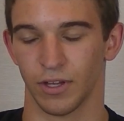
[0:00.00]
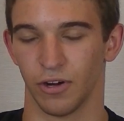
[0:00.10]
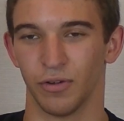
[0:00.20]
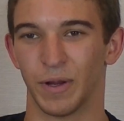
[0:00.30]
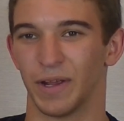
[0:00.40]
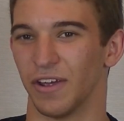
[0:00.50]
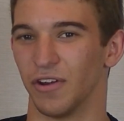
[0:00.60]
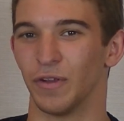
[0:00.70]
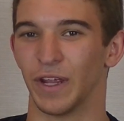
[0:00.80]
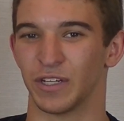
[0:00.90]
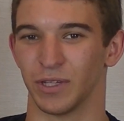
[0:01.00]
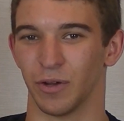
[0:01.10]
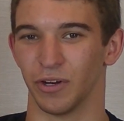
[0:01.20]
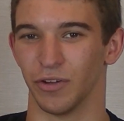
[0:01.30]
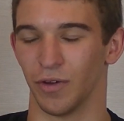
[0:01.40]
they knew that's what they
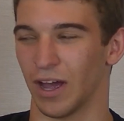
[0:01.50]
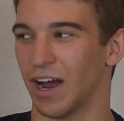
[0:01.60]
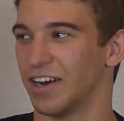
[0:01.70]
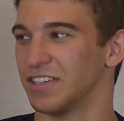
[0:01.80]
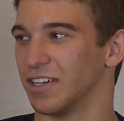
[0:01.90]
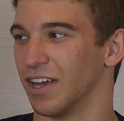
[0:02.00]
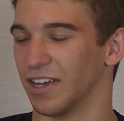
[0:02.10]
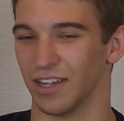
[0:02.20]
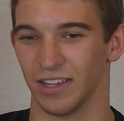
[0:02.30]
were doing. Honestly,